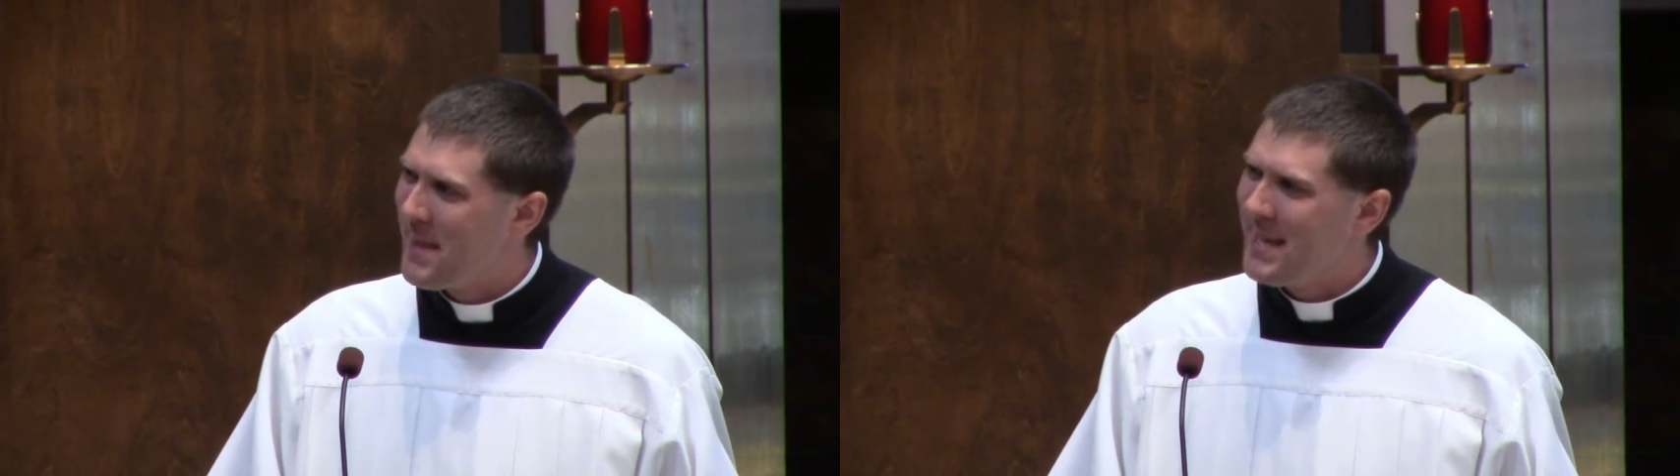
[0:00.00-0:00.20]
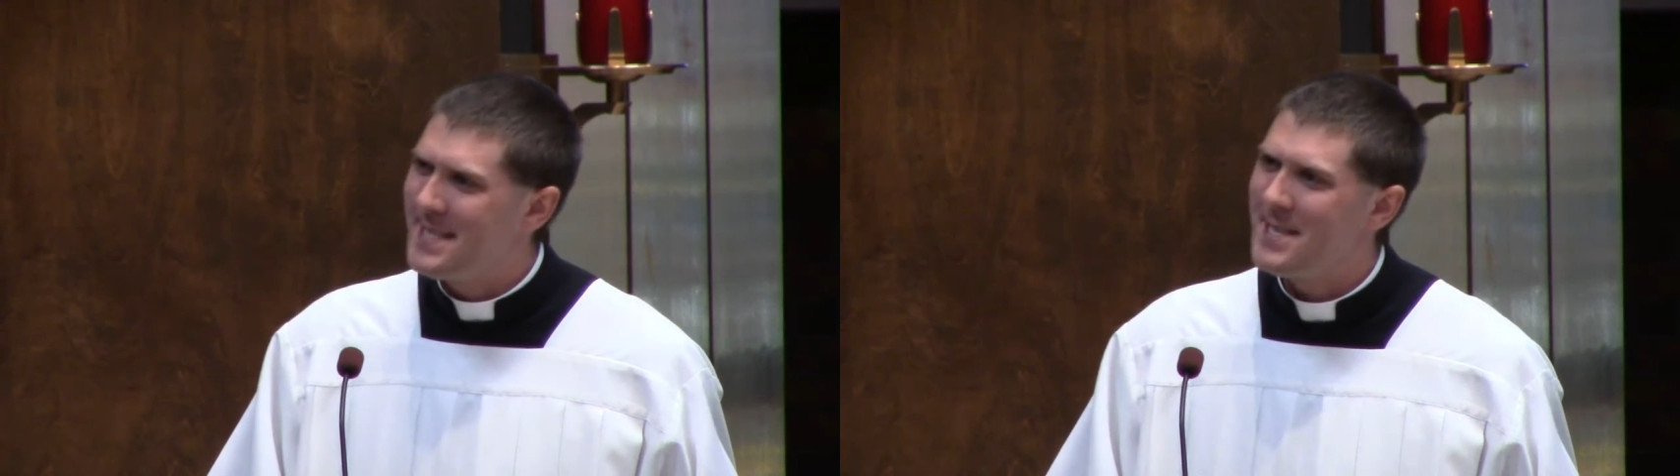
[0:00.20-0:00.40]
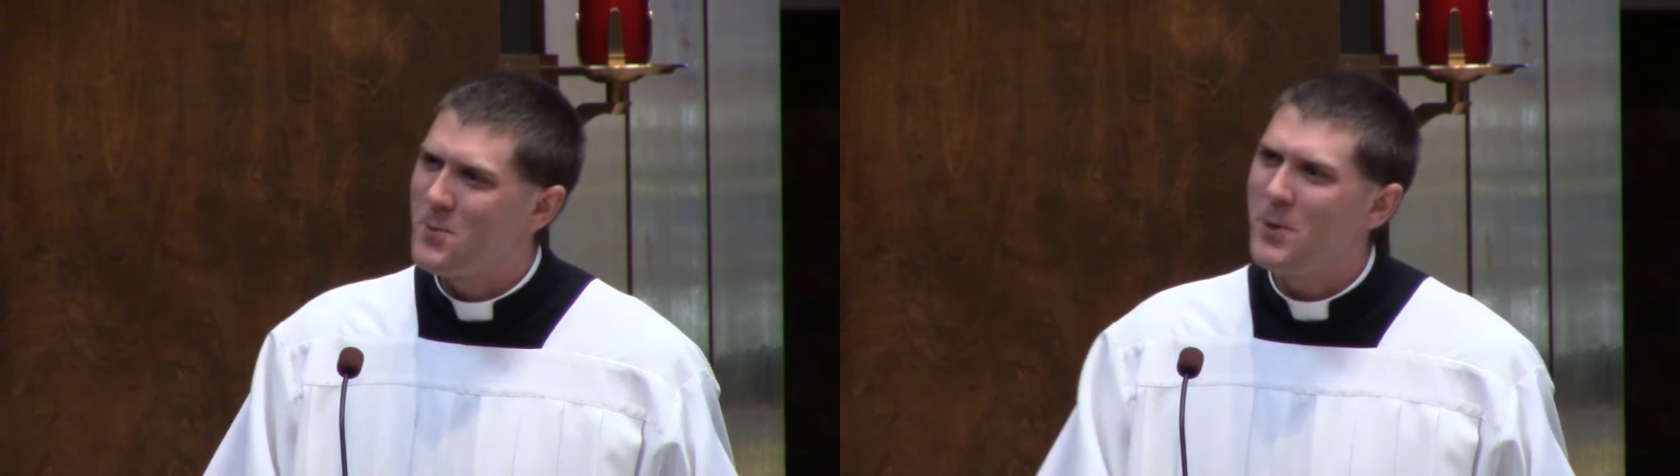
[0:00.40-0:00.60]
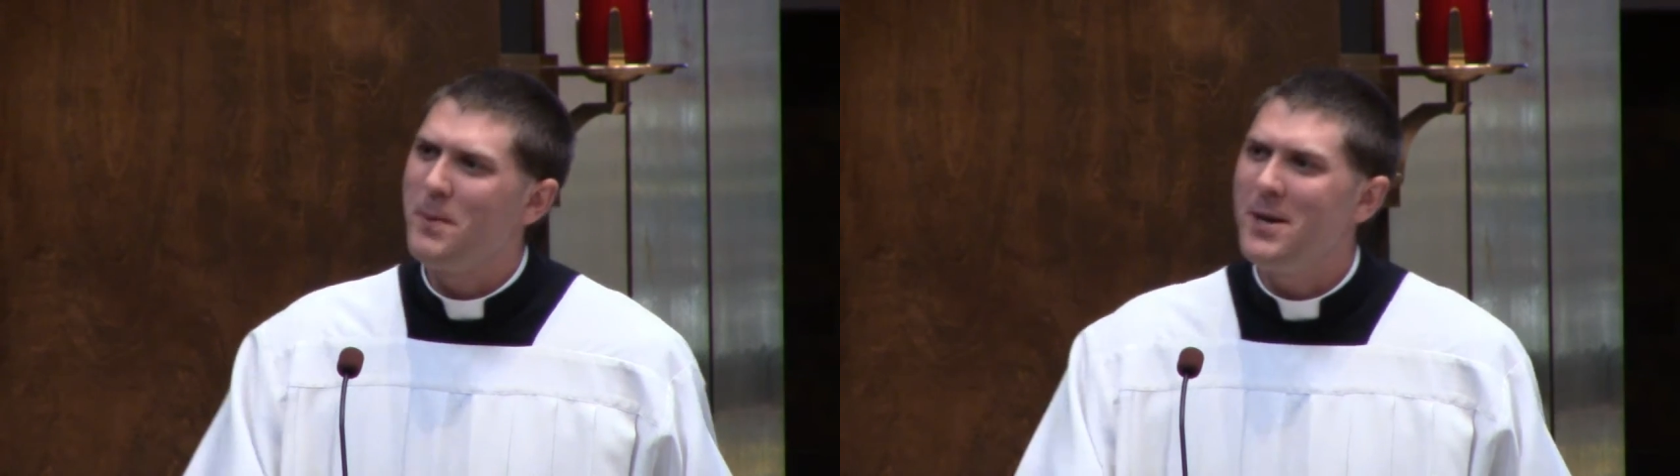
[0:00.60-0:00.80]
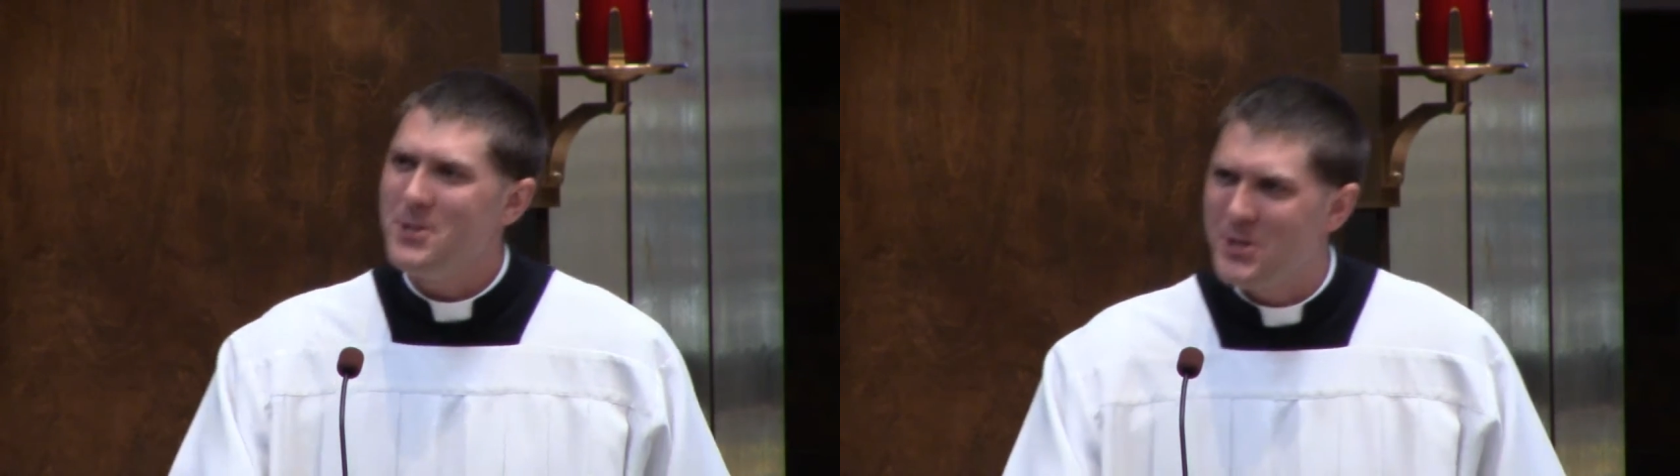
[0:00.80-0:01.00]
And he says, What
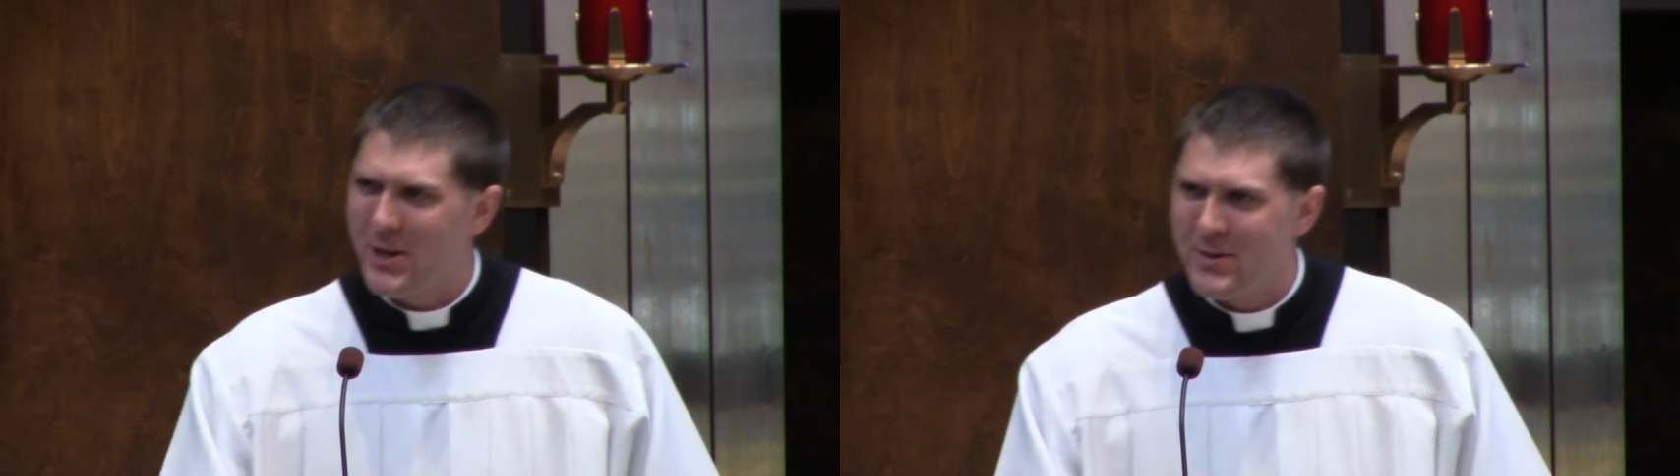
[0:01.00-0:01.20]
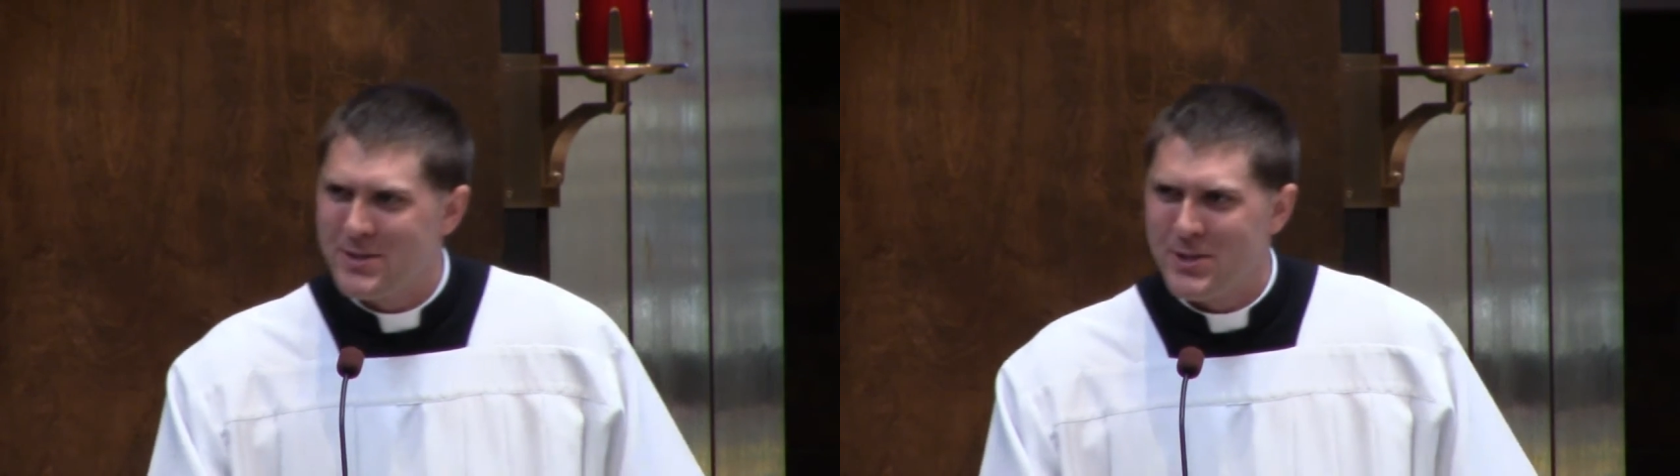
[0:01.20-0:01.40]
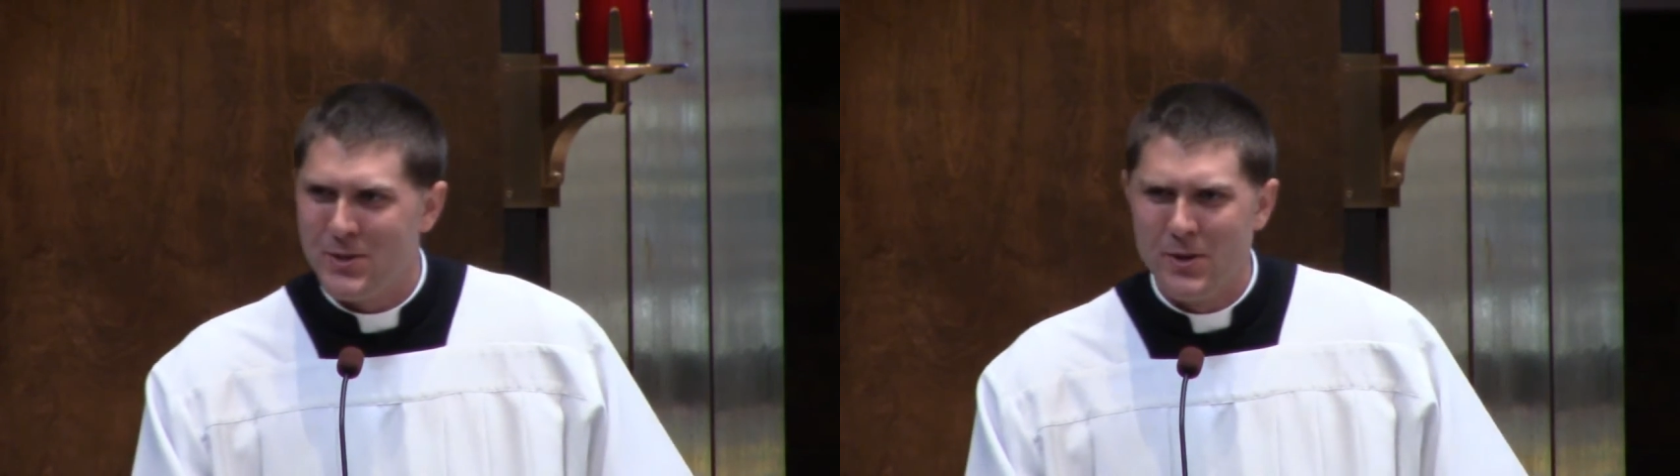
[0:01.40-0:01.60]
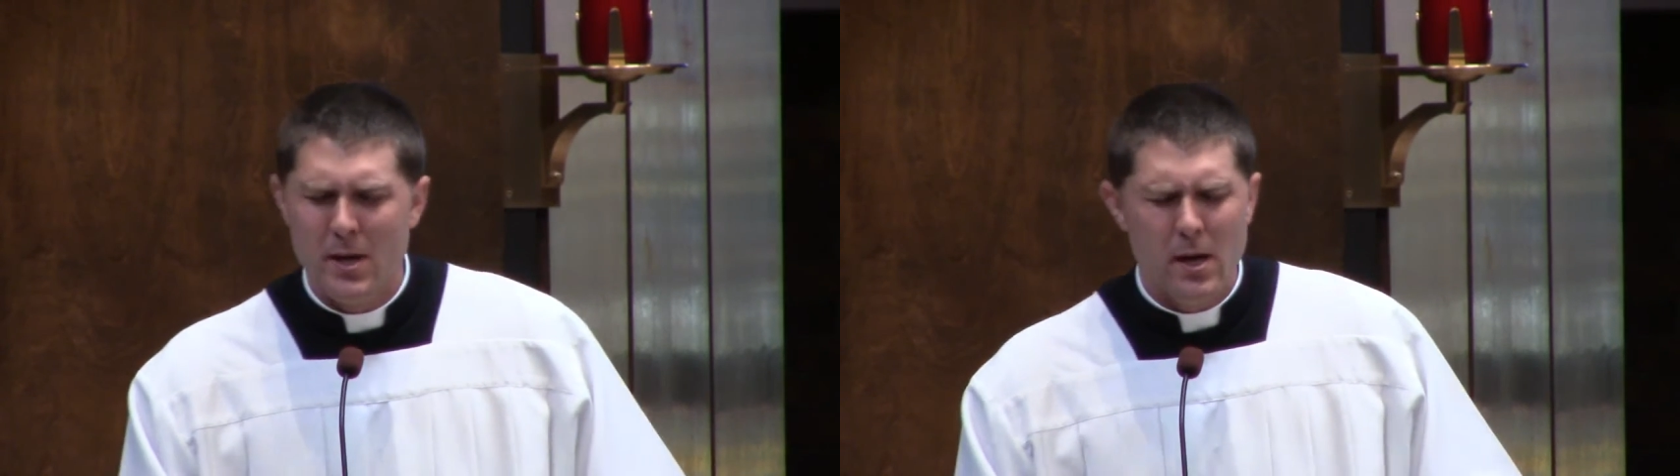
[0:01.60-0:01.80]
parish are you going to?